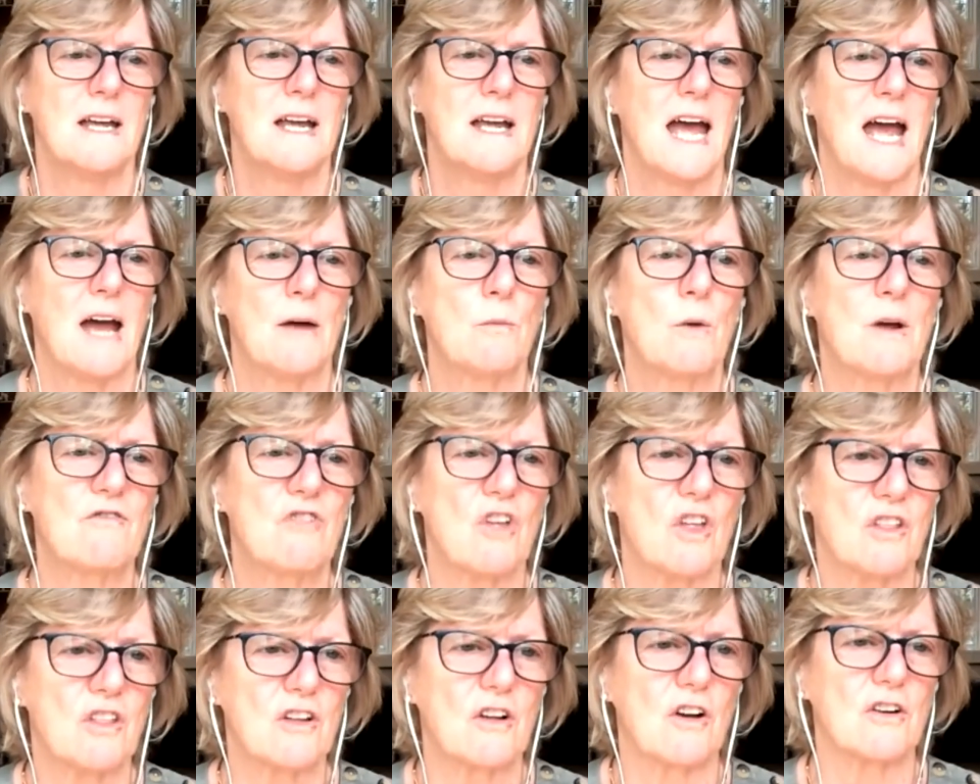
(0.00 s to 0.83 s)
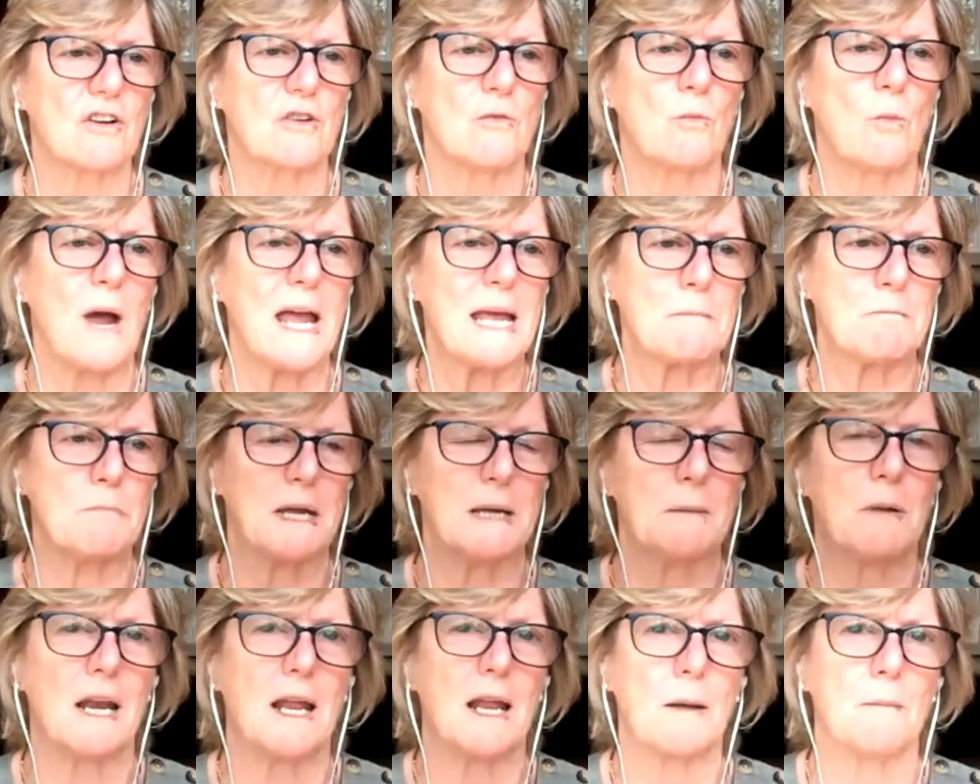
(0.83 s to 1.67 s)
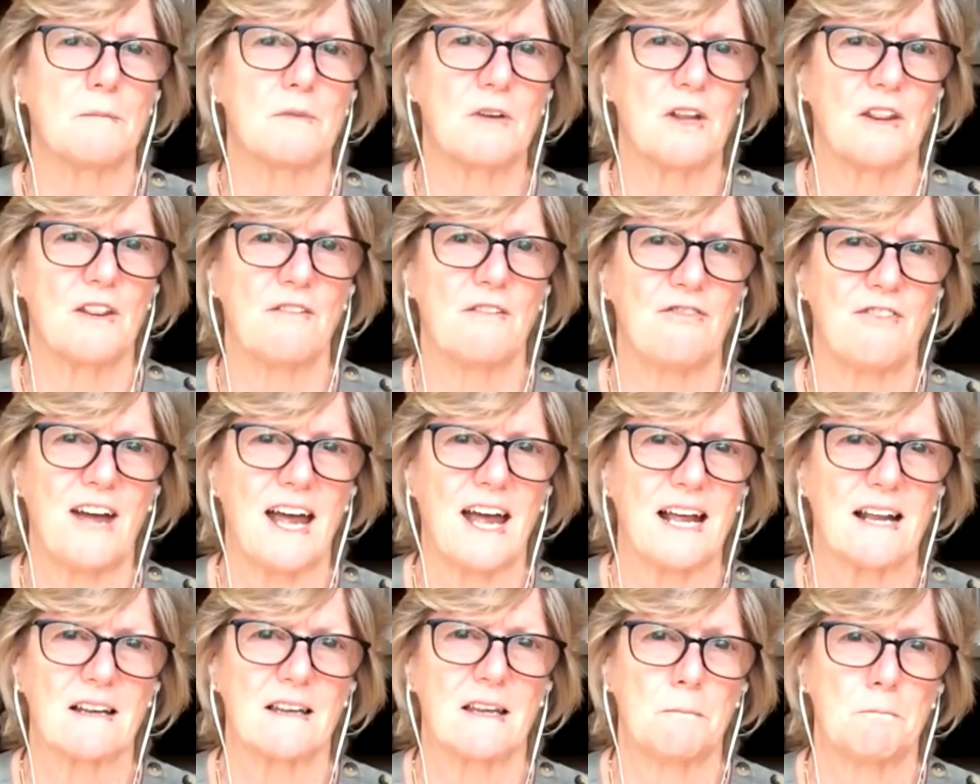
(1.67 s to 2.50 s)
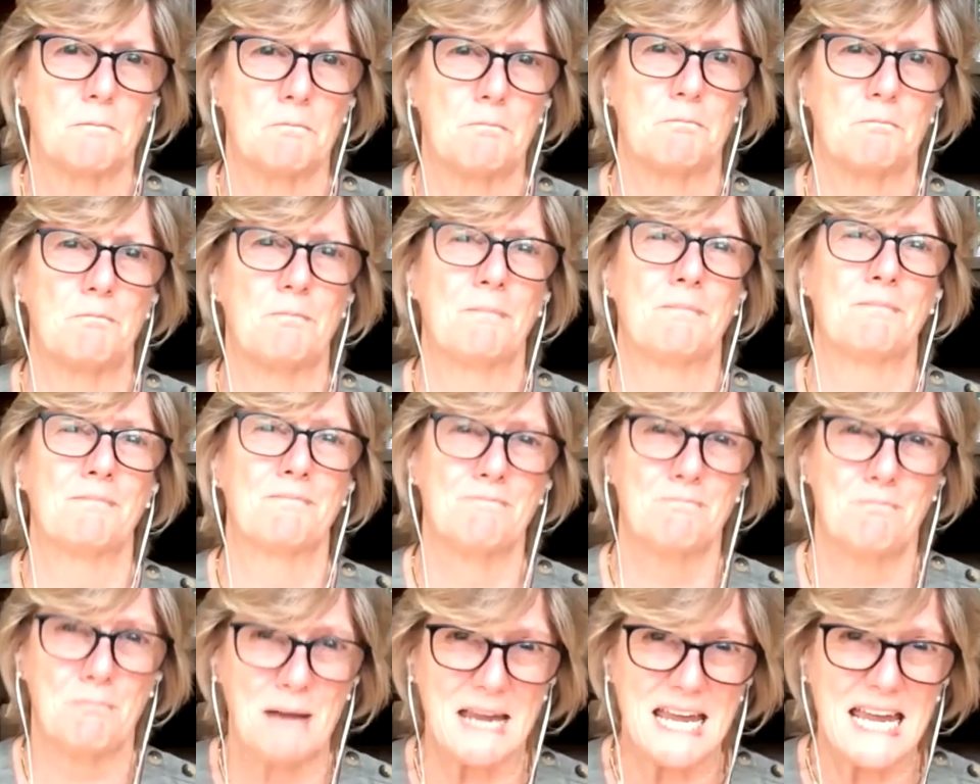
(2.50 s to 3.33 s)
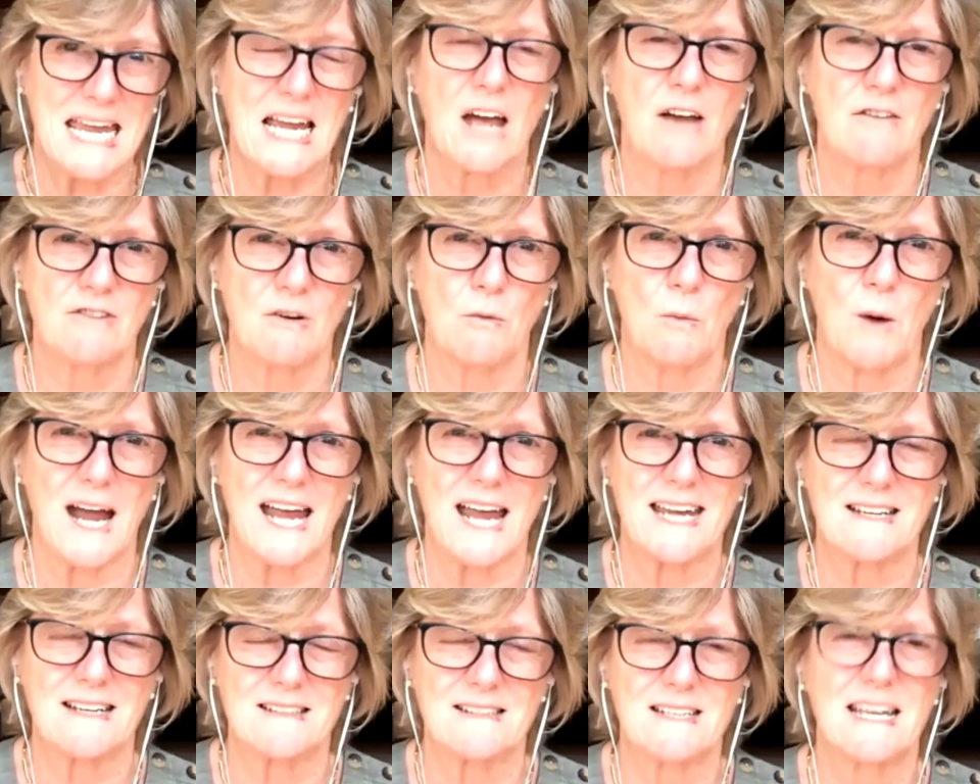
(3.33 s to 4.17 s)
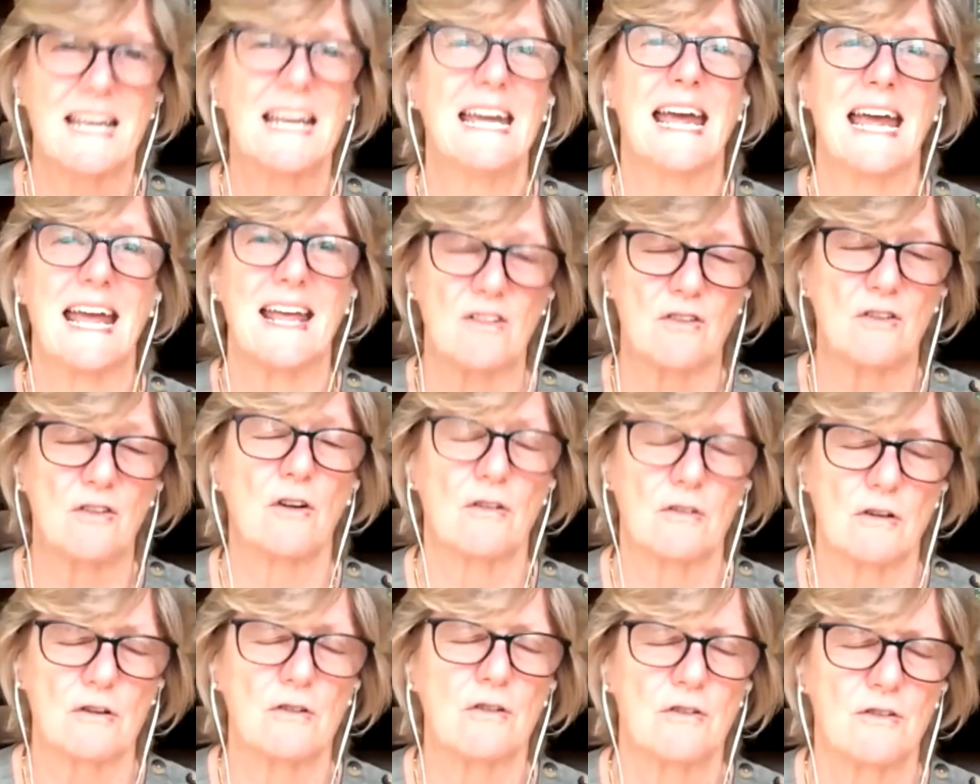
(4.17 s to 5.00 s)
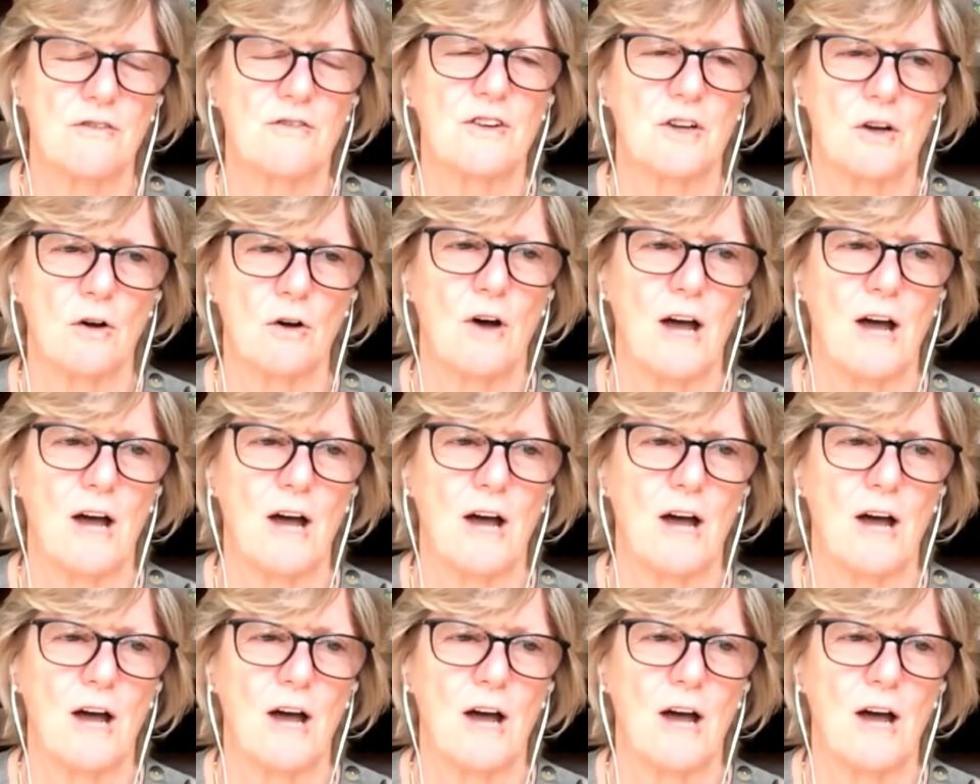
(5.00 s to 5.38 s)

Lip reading: And we've just got to wake people up to the fact that being overweight is not good for your